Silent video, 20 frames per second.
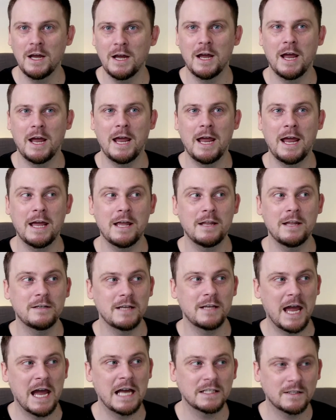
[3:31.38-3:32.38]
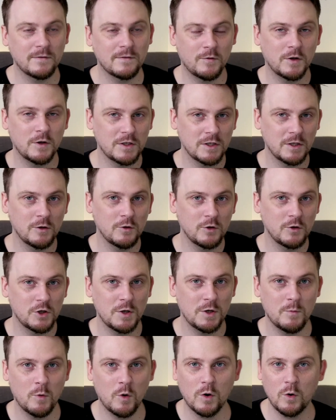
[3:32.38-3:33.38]
and ask for a solution
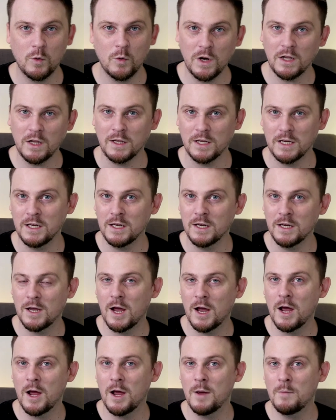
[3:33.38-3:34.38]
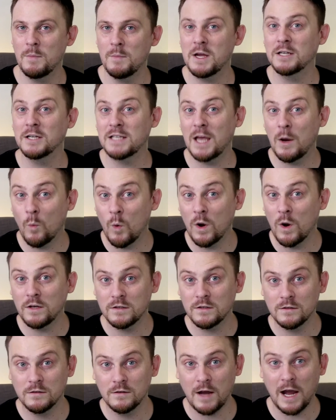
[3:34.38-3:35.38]
more quickly because I
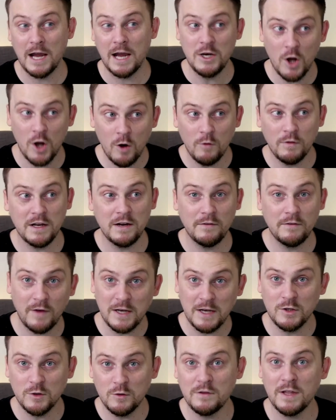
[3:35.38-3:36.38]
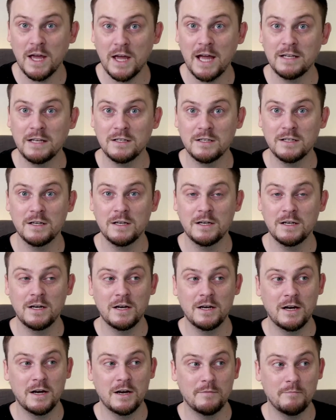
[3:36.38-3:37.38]
want I know that if I do that,
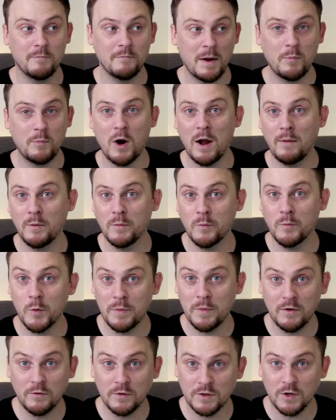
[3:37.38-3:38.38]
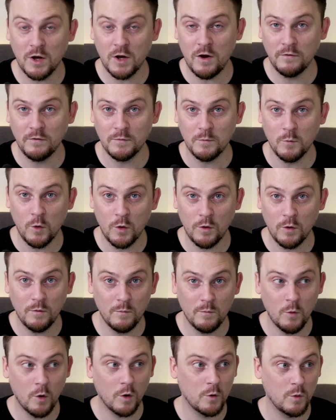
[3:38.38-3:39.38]
my problem will be resolved more
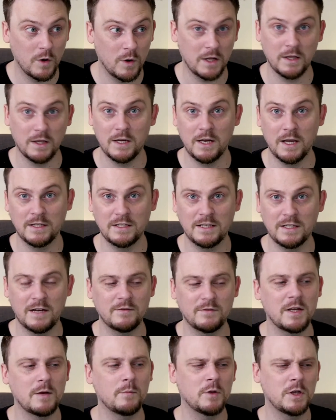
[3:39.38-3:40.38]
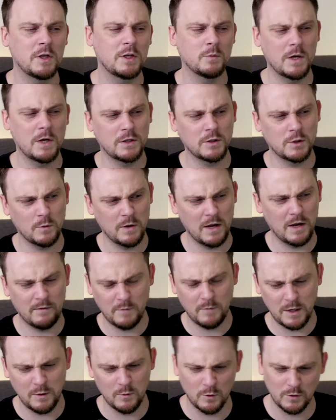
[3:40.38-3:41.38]
more quickly. Instead of saying, "Please wait, sir, we have
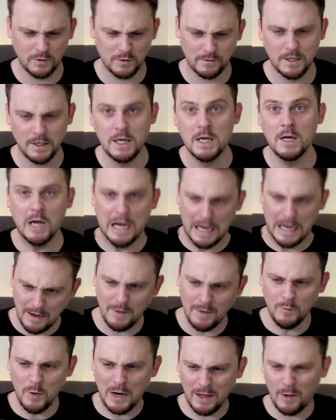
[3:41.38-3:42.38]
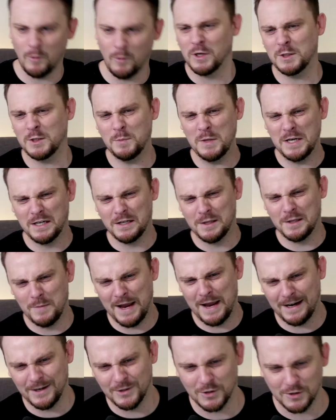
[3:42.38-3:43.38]
many rules," and uh, I, I want to speak to the
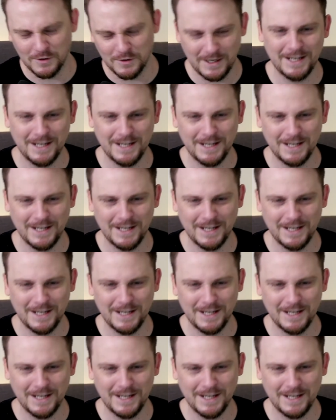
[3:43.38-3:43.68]
manager.